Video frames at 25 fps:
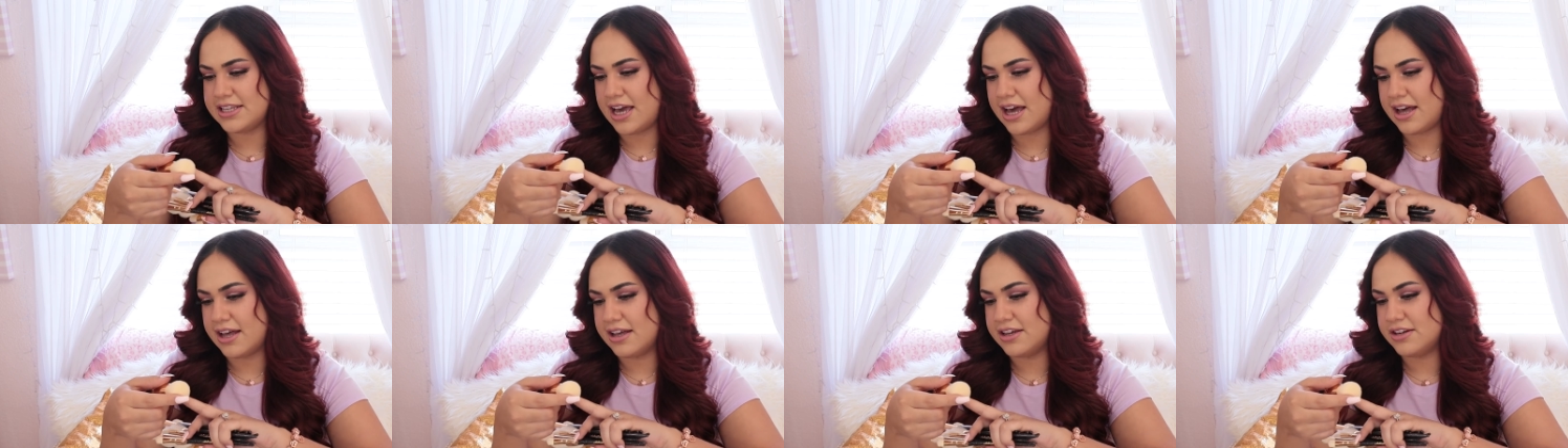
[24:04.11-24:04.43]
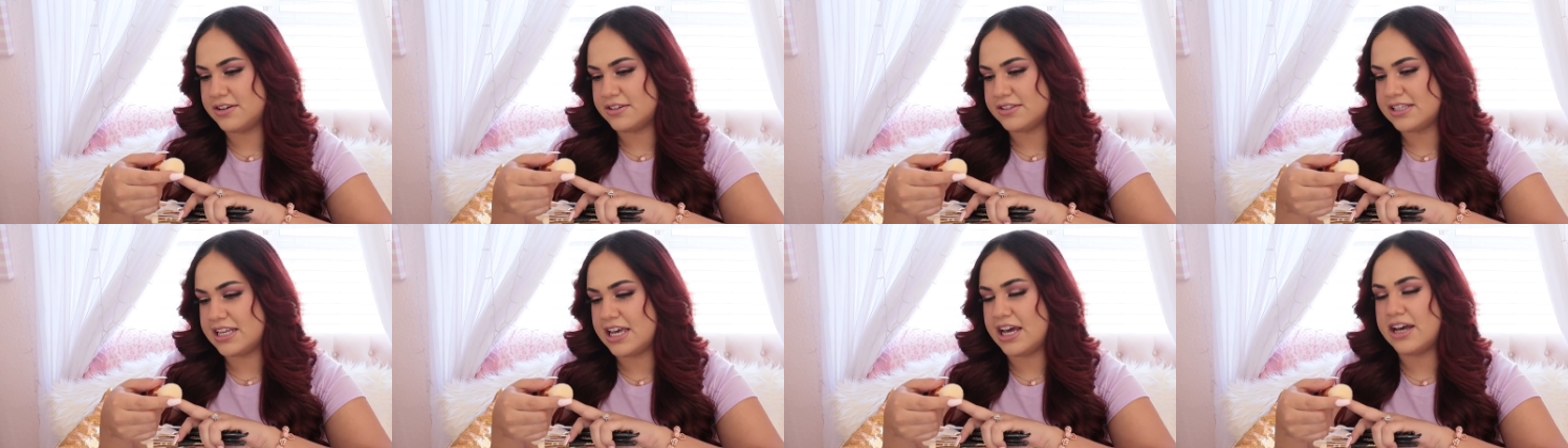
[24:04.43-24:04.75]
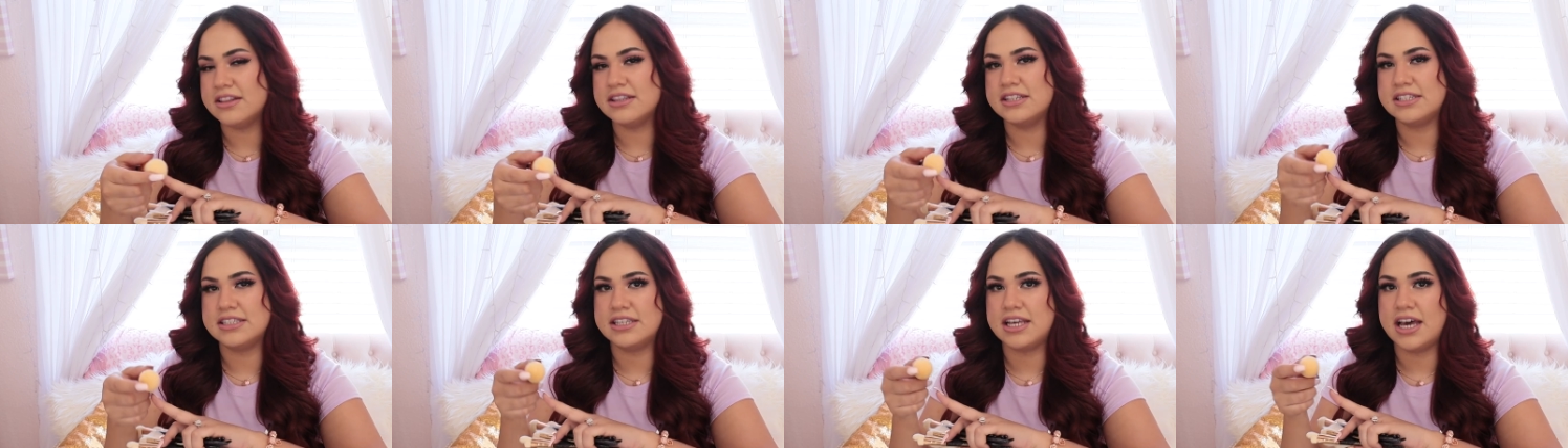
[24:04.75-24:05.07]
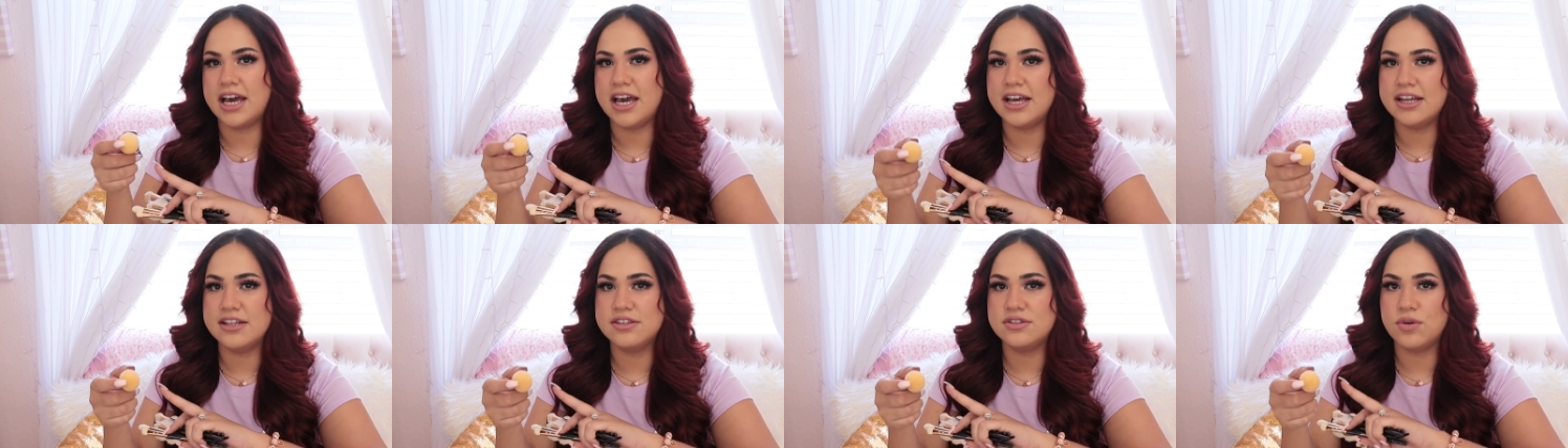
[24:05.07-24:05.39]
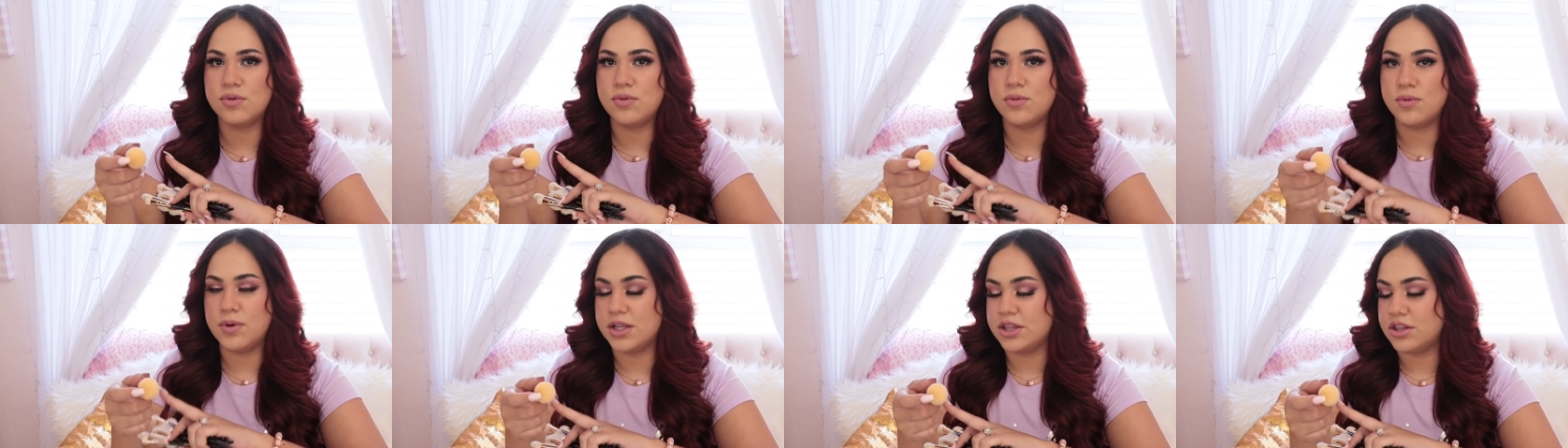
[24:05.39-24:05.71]
yeah, it'll say on the sides
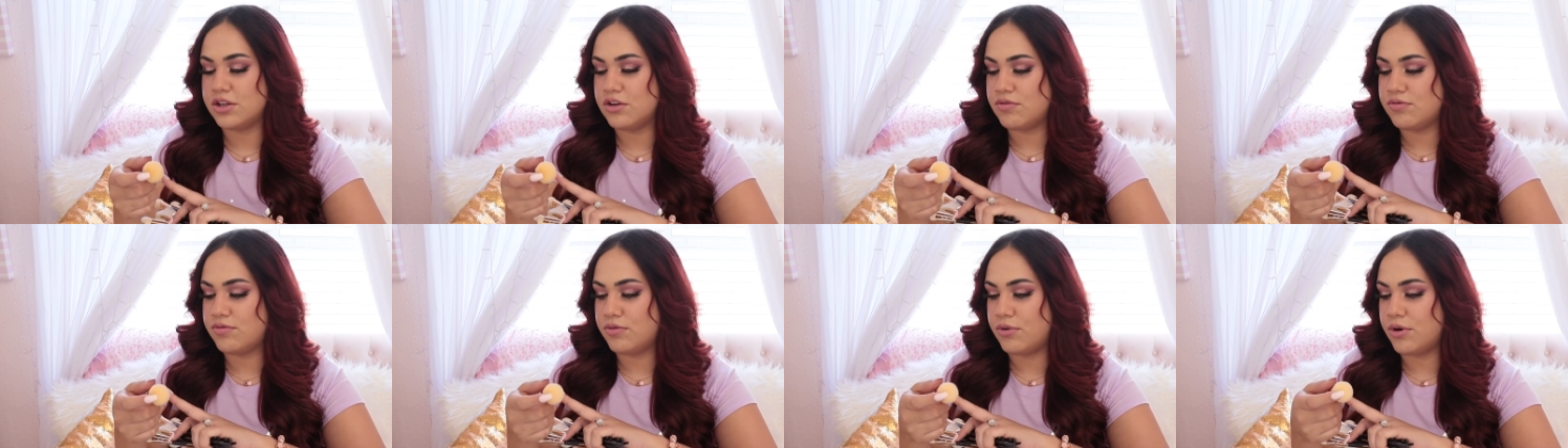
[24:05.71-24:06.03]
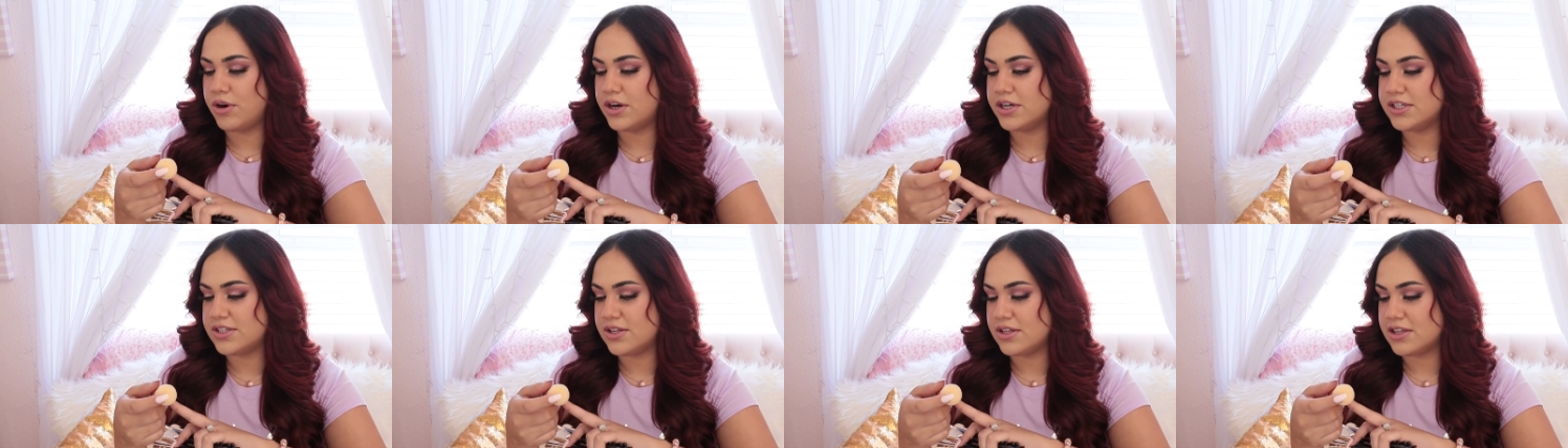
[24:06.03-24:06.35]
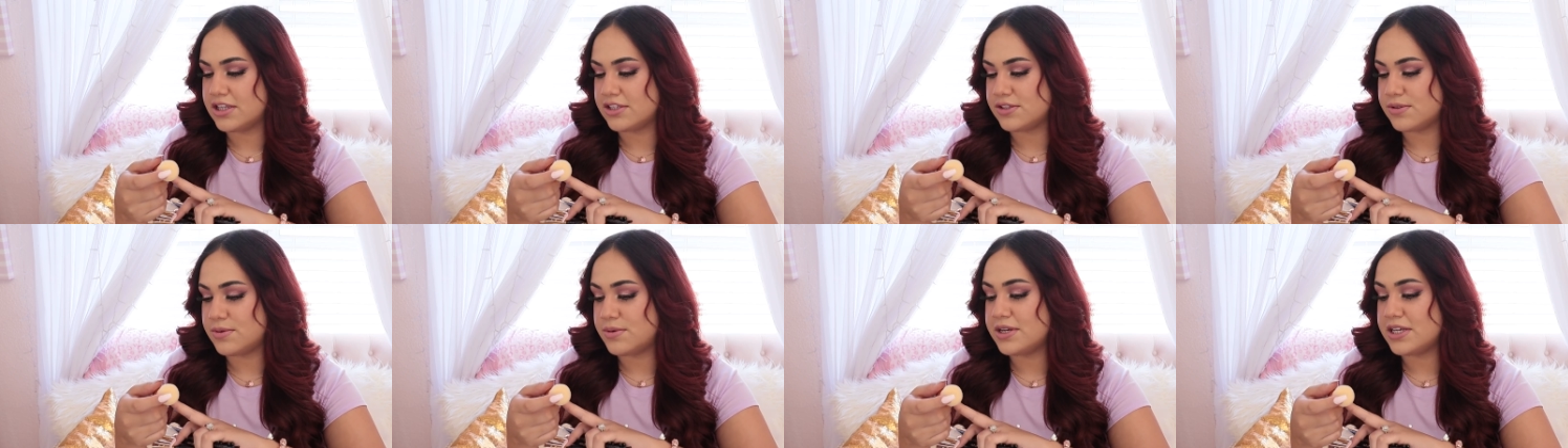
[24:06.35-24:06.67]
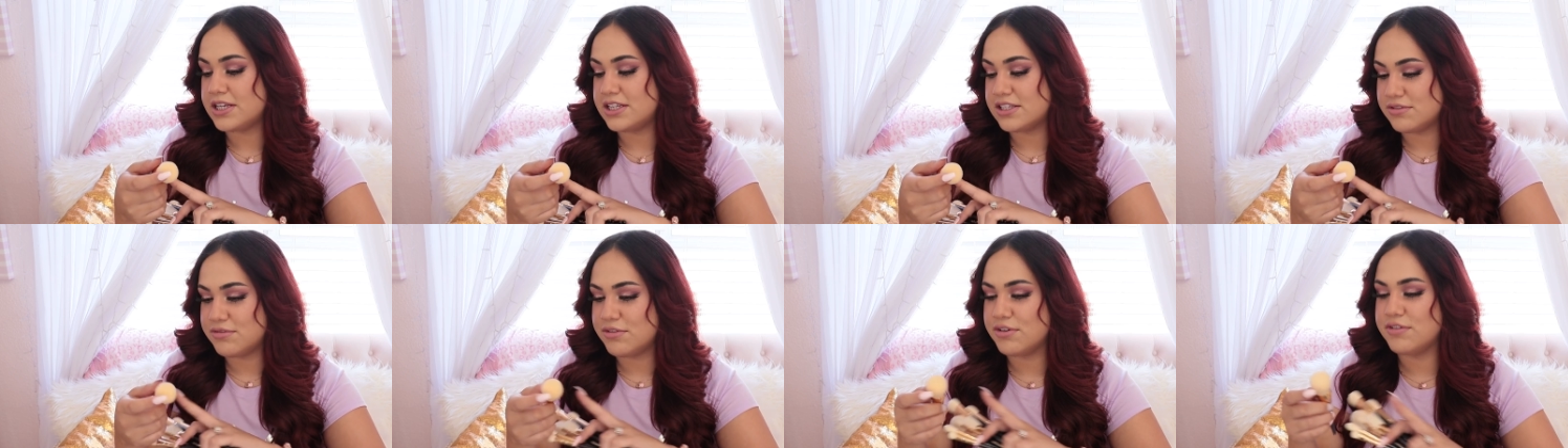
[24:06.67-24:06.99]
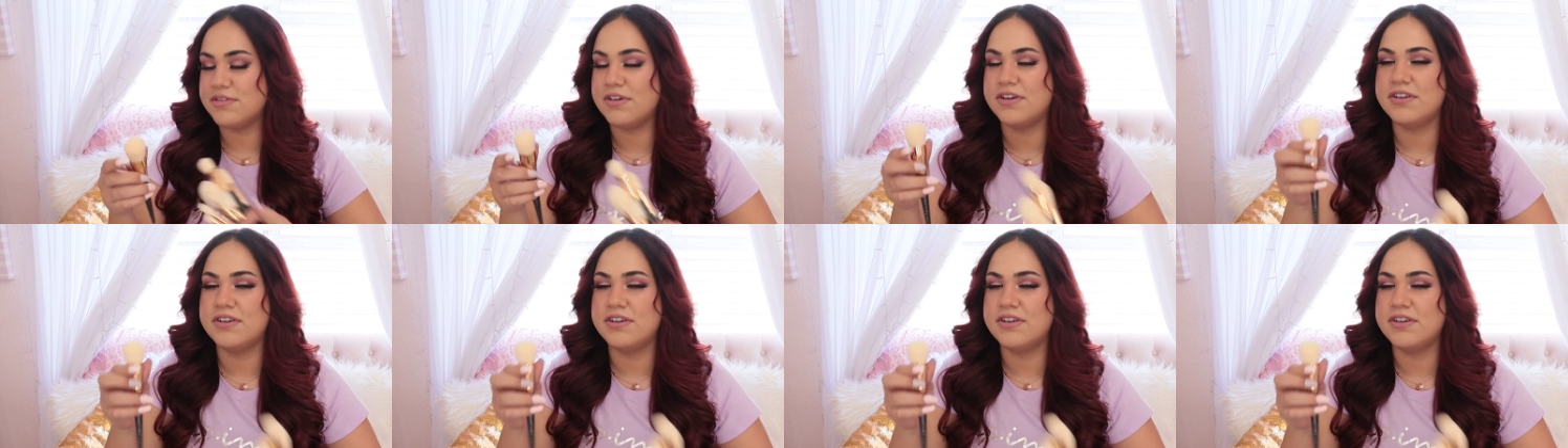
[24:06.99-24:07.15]
what they're for. So this one is for